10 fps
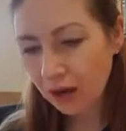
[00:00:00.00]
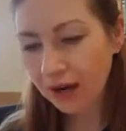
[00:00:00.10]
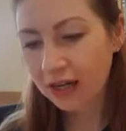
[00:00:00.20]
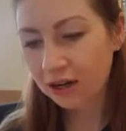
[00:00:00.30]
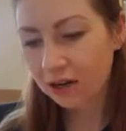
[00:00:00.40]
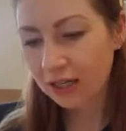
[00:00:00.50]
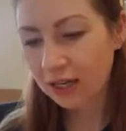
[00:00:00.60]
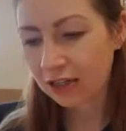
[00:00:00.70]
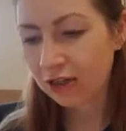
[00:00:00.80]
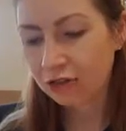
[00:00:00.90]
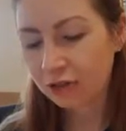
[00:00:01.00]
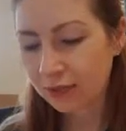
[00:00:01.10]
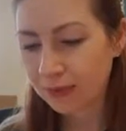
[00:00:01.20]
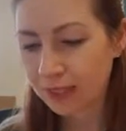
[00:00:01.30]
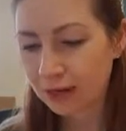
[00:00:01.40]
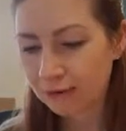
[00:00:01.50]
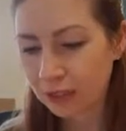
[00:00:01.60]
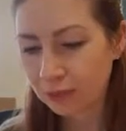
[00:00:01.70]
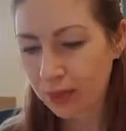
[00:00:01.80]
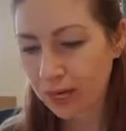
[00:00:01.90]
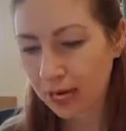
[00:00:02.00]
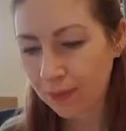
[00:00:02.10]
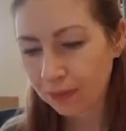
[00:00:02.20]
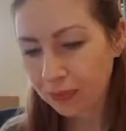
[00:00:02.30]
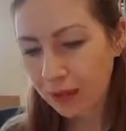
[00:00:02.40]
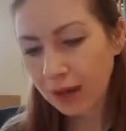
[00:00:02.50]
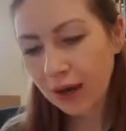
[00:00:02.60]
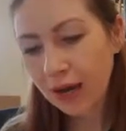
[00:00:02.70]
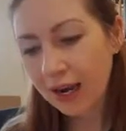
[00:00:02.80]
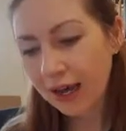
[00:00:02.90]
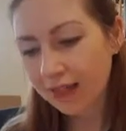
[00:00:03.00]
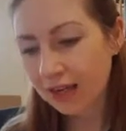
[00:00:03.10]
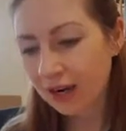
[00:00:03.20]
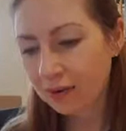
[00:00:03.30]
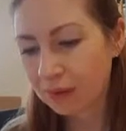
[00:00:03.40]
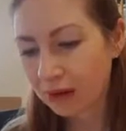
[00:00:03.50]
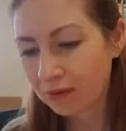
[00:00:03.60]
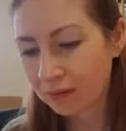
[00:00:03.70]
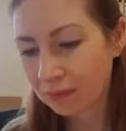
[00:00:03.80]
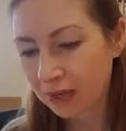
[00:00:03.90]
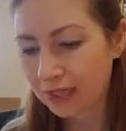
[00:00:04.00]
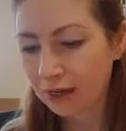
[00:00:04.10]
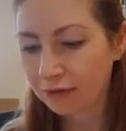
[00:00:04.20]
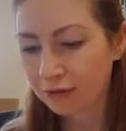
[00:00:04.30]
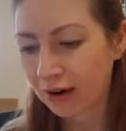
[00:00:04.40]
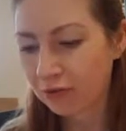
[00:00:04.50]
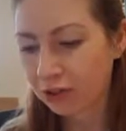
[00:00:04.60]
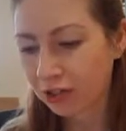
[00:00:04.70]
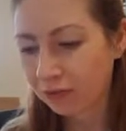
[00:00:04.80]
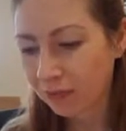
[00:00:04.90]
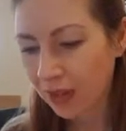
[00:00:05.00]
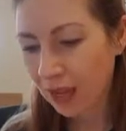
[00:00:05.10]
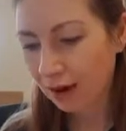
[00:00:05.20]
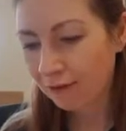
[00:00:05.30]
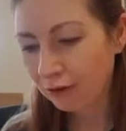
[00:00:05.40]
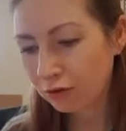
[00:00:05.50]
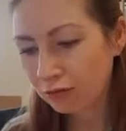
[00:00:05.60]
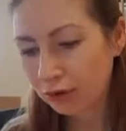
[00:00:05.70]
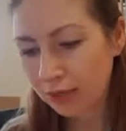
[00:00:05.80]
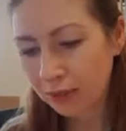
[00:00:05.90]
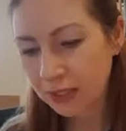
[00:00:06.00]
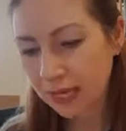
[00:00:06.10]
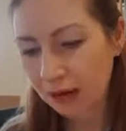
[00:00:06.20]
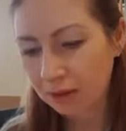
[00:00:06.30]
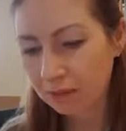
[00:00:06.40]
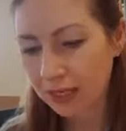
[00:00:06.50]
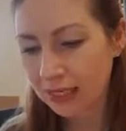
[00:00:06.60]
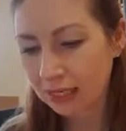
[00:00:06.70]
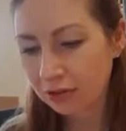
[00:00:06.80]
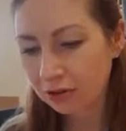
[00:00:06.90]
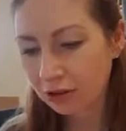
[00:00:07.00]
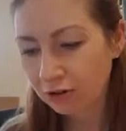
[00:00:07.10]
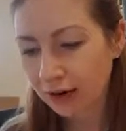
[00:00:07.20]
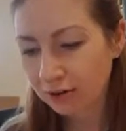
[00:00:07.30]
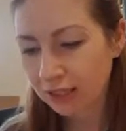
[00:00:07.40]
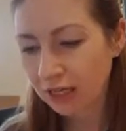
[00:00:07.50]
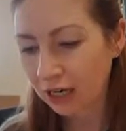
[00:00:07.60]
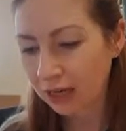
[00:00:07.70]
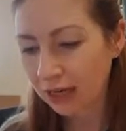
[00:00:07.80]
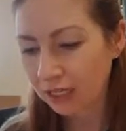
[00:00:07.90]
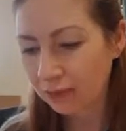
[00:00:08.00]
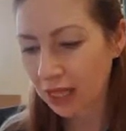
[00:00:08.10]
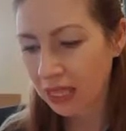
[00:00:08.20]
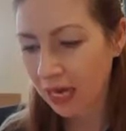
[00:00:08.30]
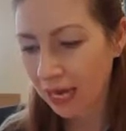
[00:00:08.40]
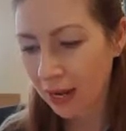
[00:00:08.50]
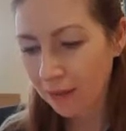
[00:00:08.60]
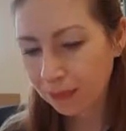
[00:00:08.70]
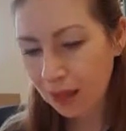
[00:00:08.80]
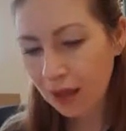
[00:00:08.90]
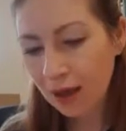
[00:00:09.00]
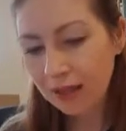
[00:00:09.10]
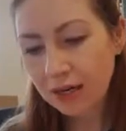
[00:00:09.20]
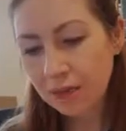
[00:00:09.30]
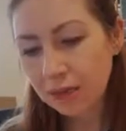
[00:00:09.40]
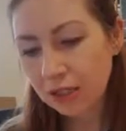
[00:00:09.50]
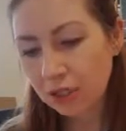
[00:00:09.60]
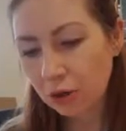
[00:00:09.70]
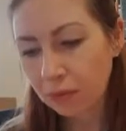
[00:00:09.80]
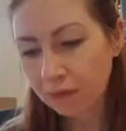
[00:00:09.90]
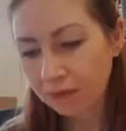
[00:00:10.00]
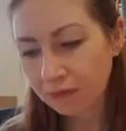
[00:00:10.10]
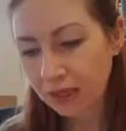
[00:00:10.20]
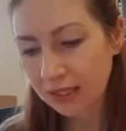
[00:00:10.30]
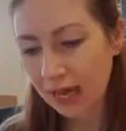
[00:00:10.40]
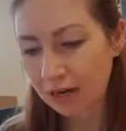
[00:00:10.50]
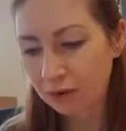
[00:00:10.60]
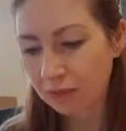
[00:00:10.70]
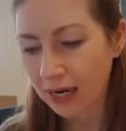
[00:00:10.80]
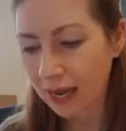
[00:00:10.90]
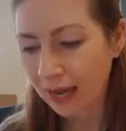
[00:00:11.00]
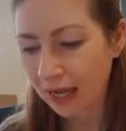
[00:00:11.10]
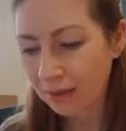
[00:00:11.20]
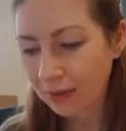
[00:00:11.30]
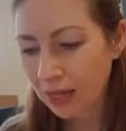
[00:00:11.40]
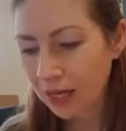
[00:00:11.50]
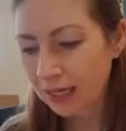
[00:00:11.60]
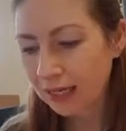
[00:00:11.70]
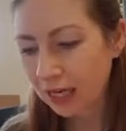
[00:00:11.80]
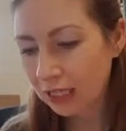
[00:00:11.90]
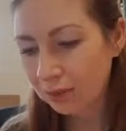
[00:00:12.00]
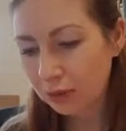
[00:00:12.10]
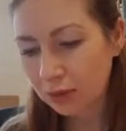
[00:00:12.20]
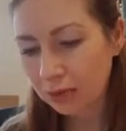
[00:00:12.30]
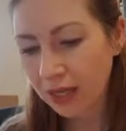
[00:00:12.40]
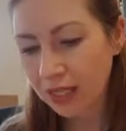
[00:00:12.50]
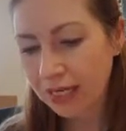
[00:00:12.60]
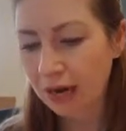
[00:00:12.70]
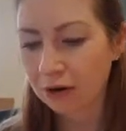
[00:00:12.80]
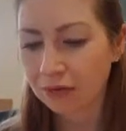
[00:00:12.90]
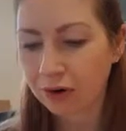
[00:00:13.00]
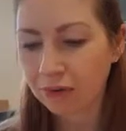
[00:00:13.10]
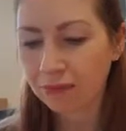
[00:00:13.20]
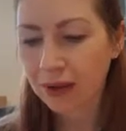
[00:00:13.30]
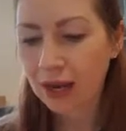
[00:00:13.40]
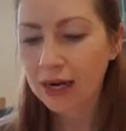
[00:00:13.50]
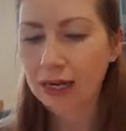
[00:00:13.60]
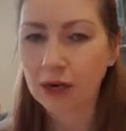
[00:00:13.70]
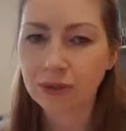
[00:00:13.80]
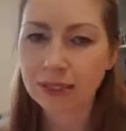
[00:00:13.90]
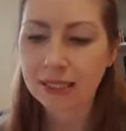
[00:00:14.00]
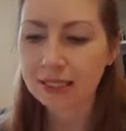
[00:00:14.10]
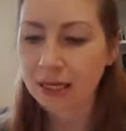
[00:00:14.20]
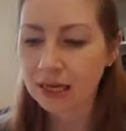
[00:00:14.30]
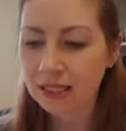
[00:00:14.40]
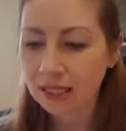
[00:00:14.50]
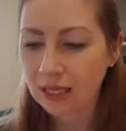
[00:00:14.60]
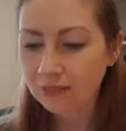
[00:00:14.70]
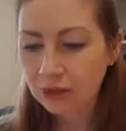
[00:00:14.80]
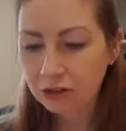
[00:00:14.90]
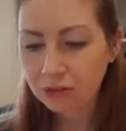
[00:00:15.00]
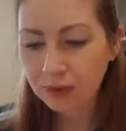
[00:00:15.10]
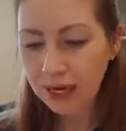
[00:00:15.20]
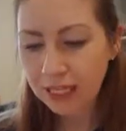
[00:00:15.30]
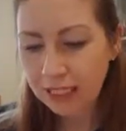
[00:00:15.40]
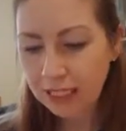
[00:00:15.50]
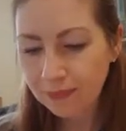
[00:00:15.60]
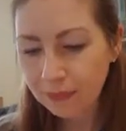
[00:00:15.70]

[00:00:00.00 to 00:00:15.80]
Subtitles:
I nod, and I don't trust myself to speak. I like that I can be myself around you. And Phil rolls up a towel and places it on the ground snug against my thigh. And then he puts the top of his head on my leg, his neck supported by the towel roll, and he closes his eyes. Do you mind?